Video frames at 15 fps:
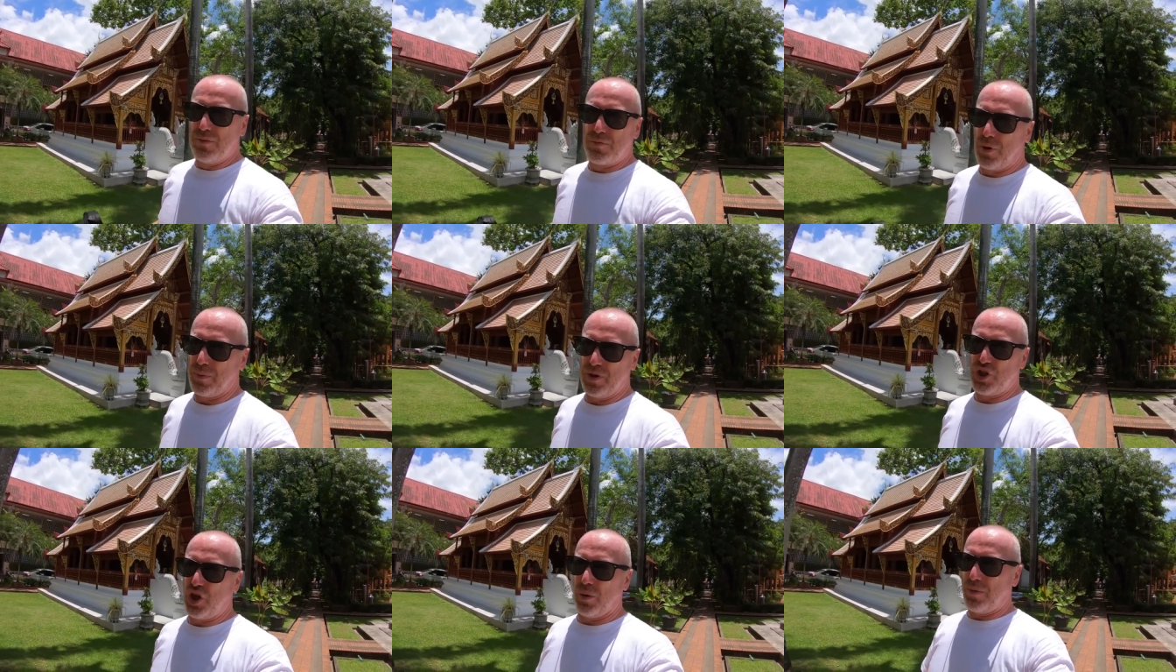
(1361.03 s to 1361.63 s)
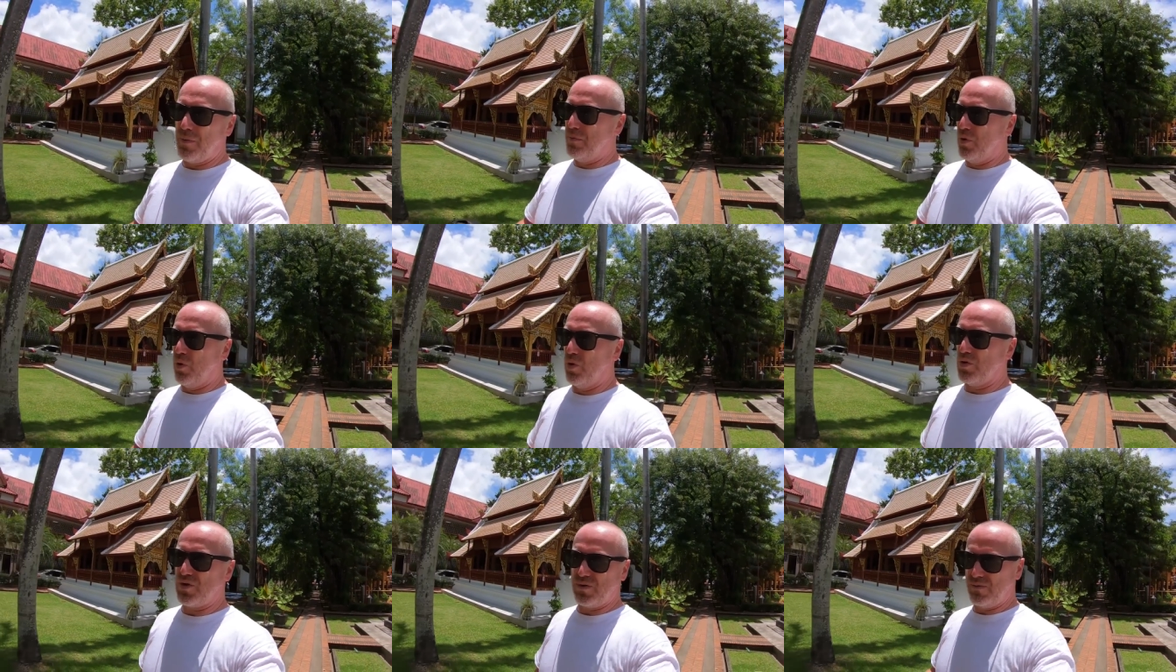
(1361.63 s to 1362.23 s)
Probably shopping
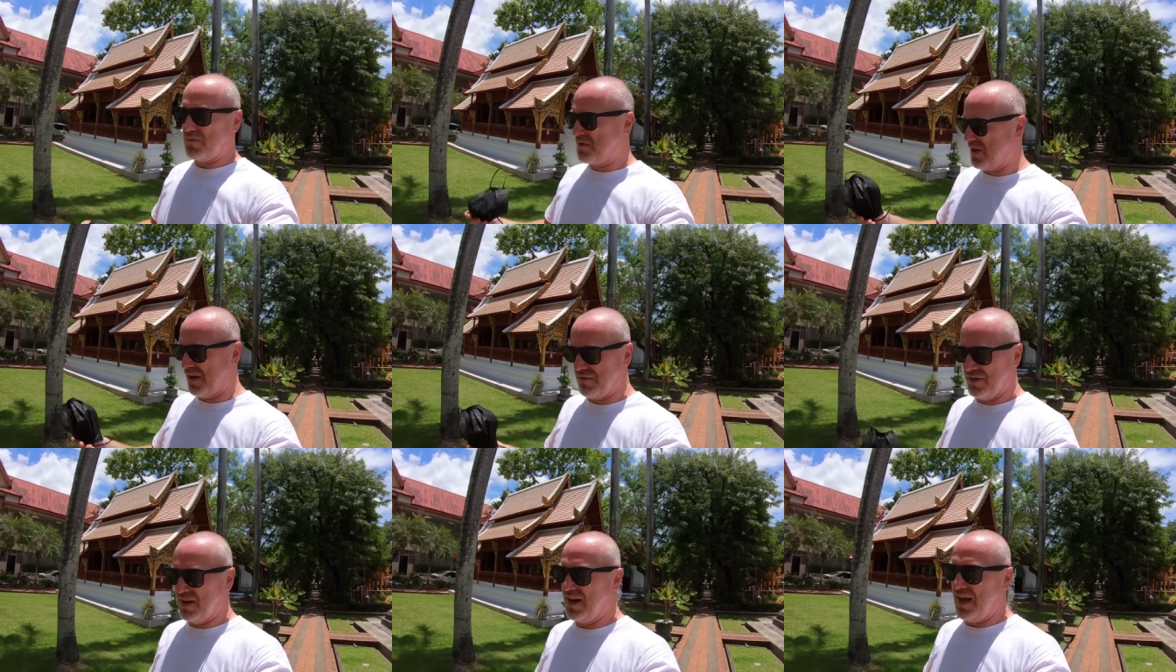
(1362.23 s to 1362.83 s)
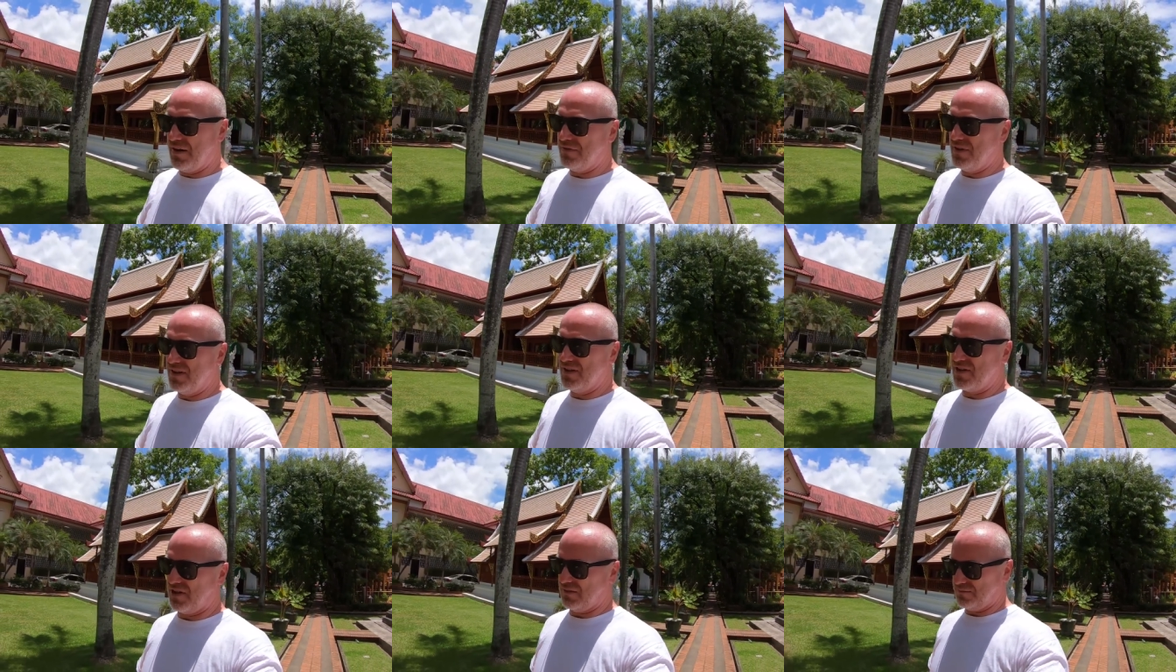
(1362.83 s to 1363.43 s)
malls,
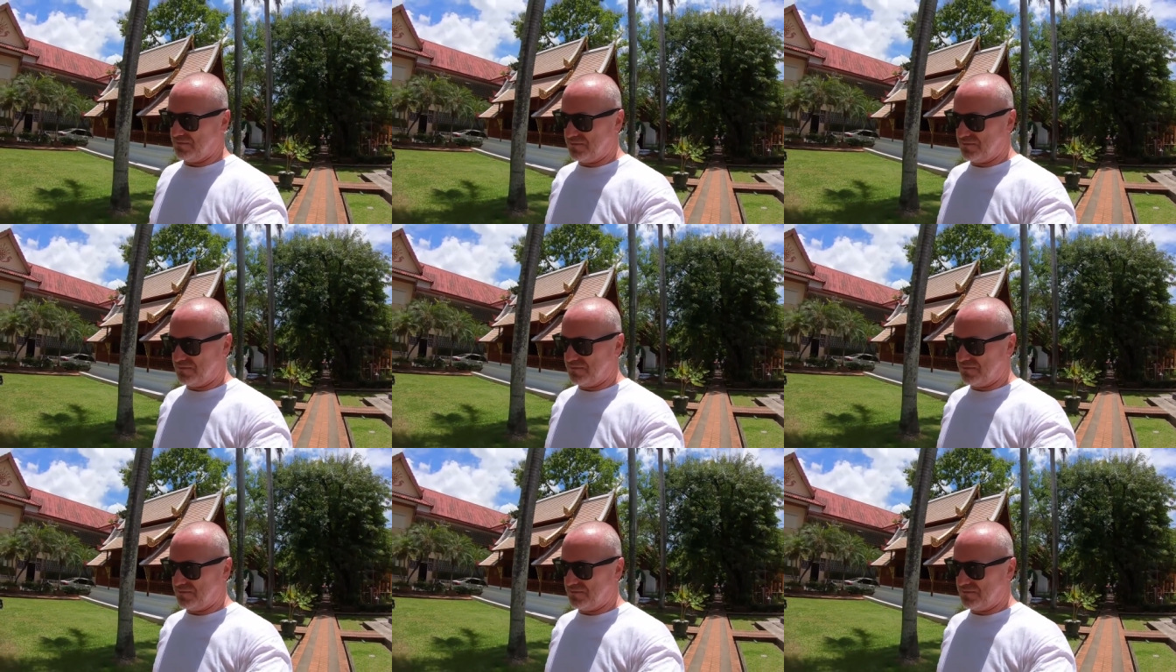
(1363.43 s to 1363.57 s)
7-Elevens,